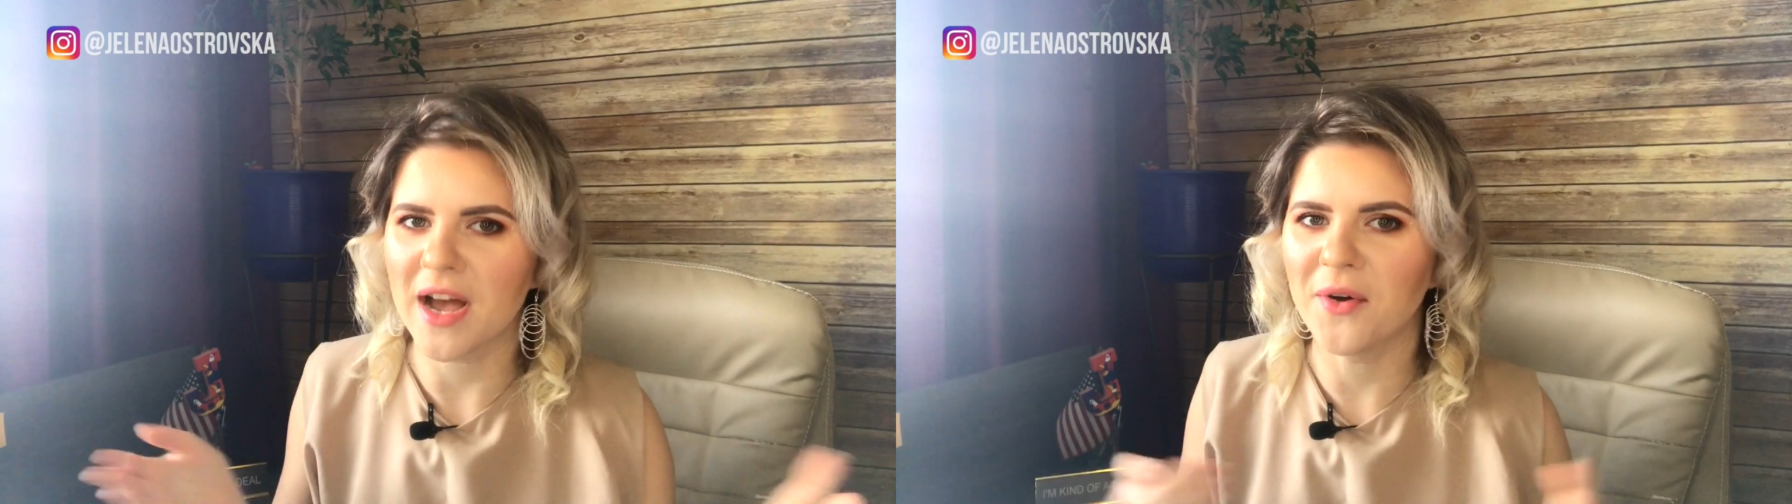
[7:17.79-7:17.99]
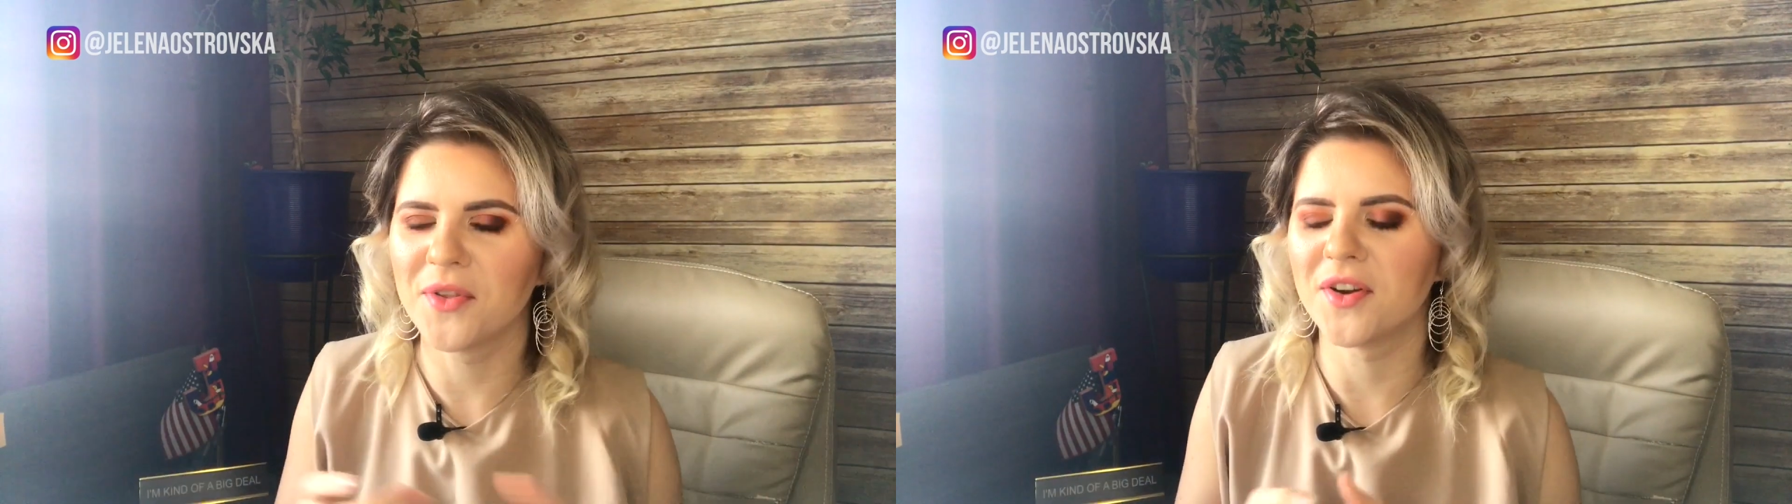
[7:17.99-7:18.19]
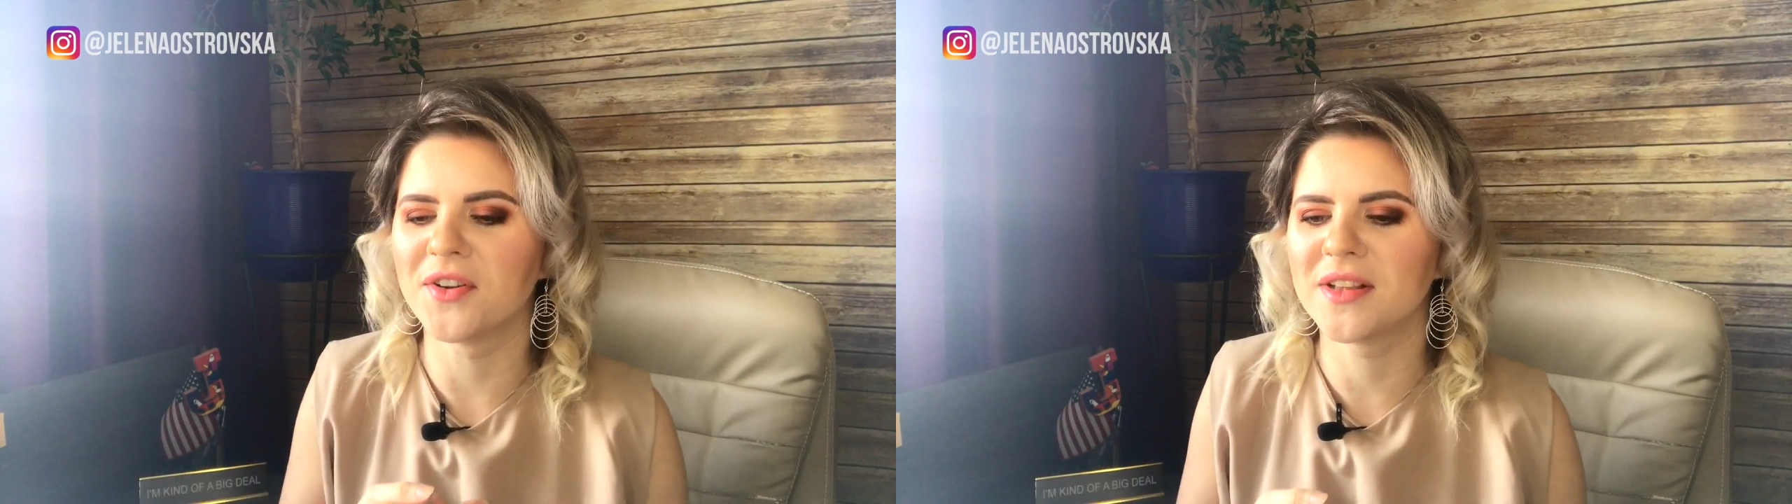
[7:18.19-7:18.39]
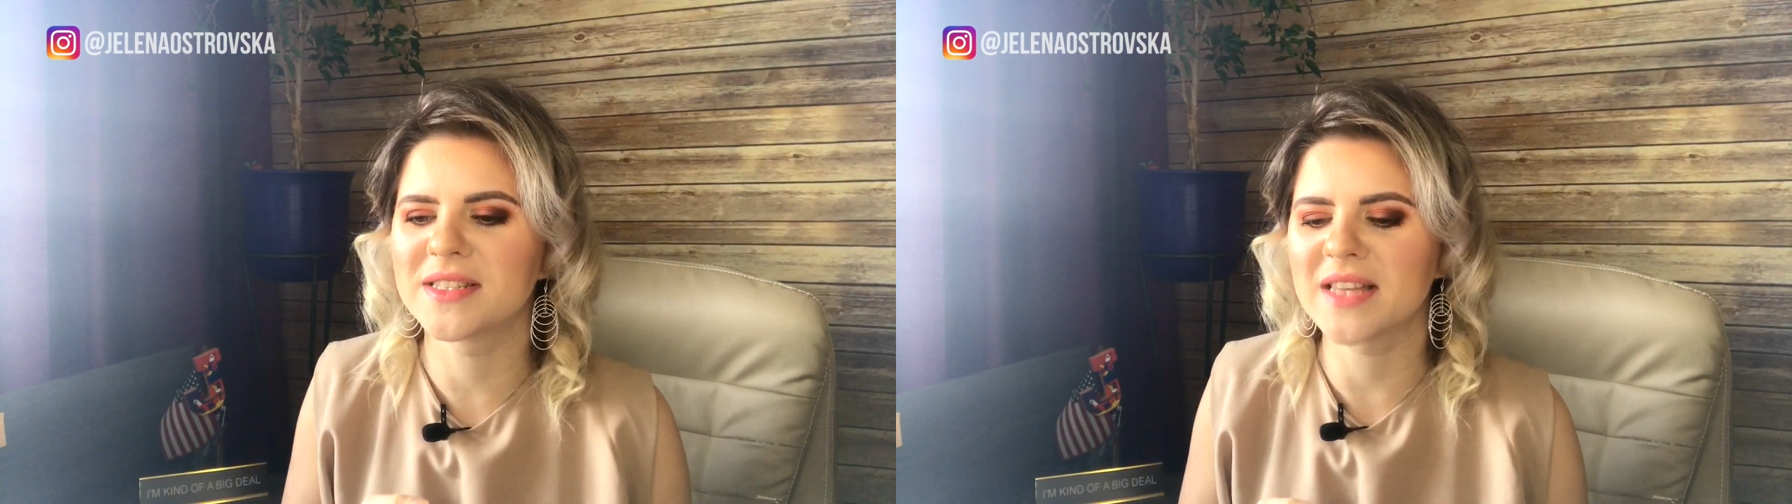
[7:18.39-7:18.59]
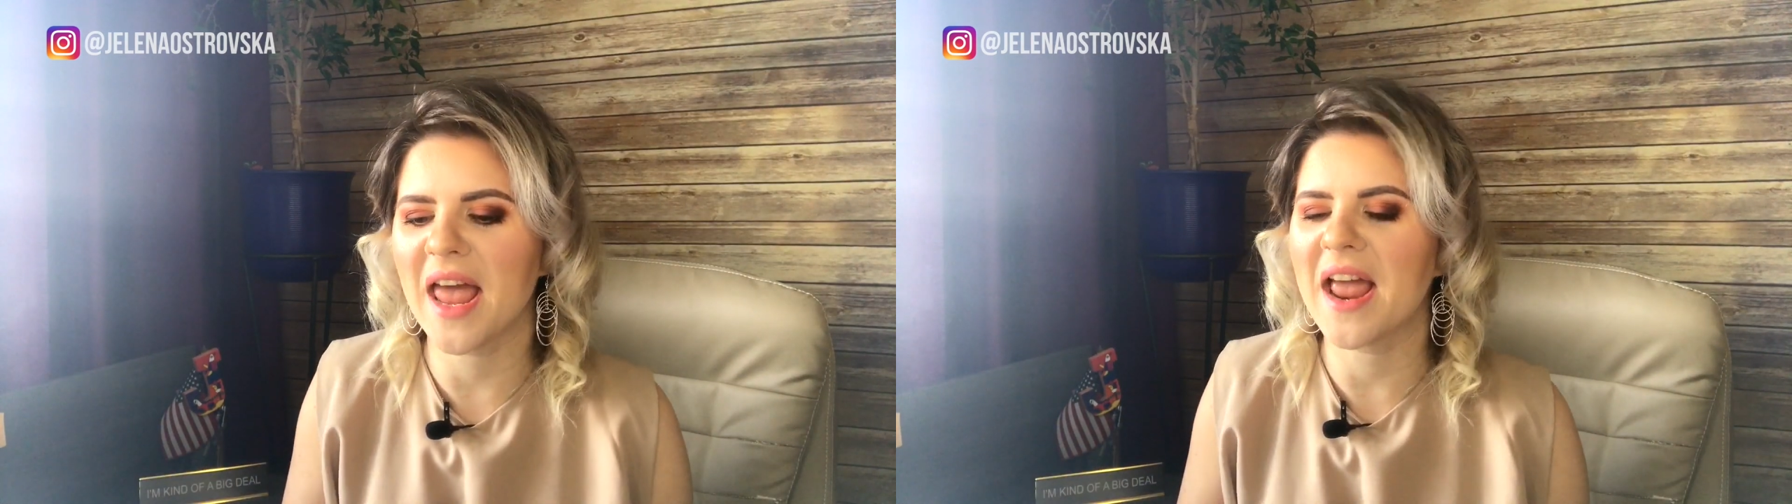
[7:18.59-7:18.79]
out there
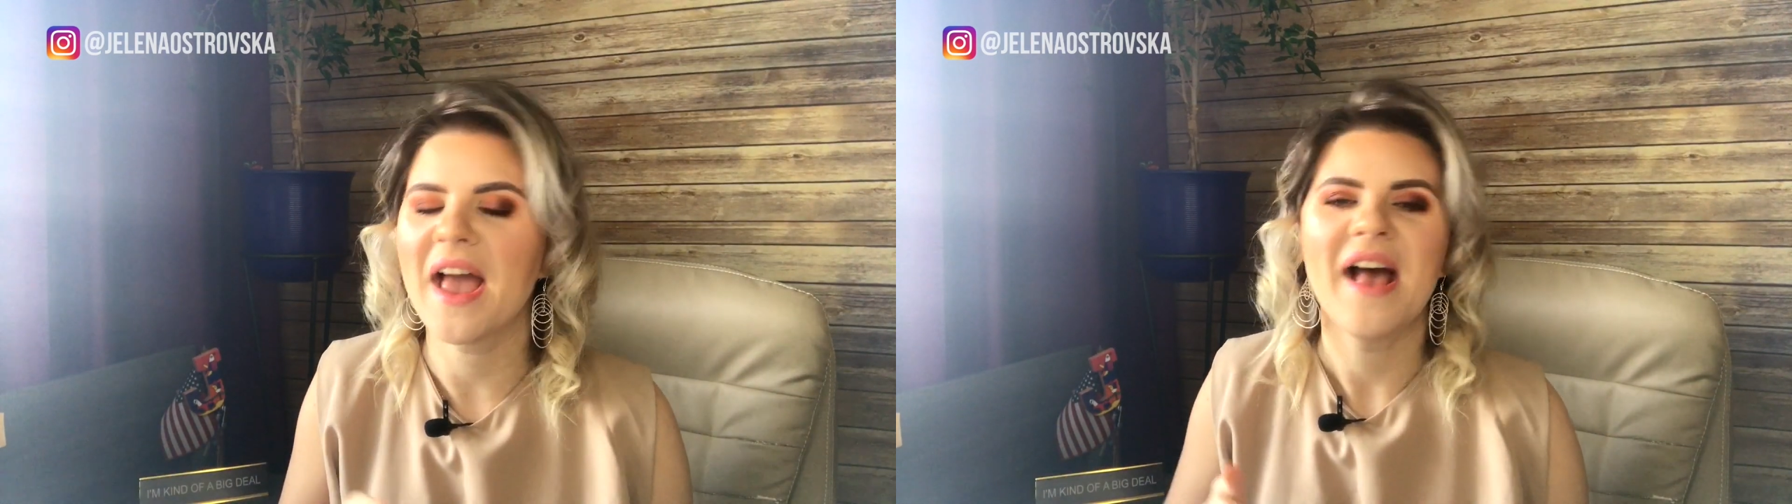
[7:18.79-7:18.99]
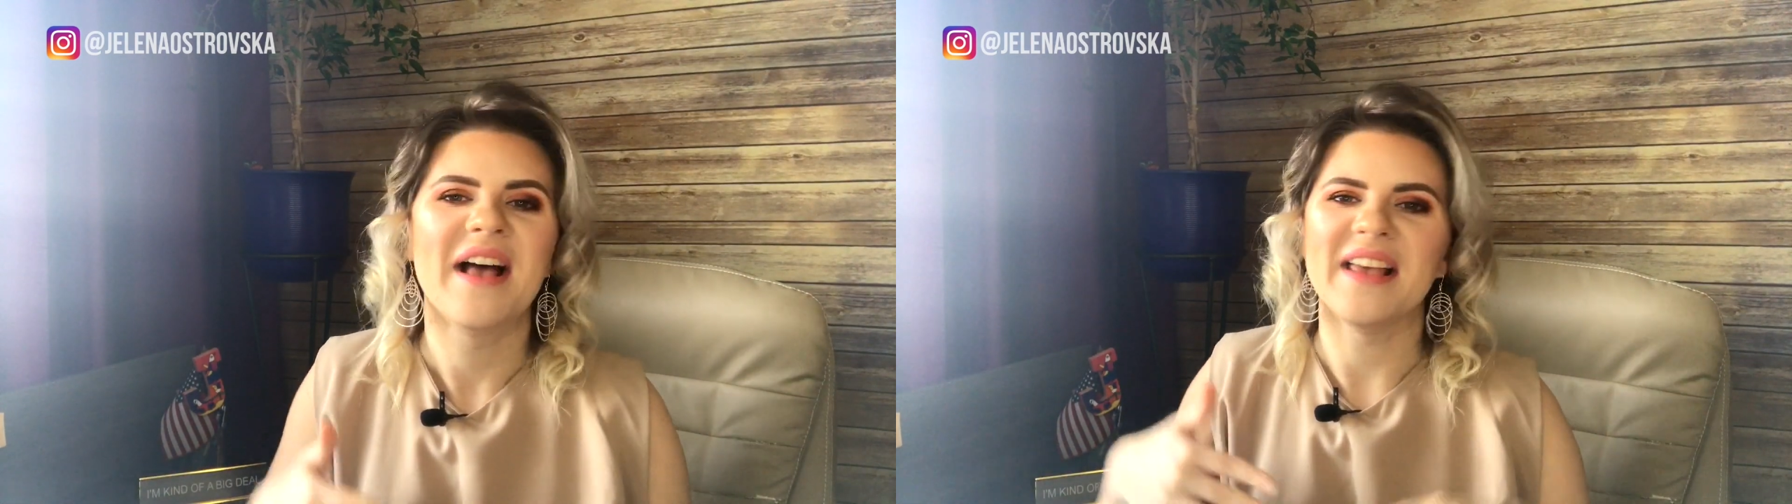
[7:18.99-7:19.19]
that say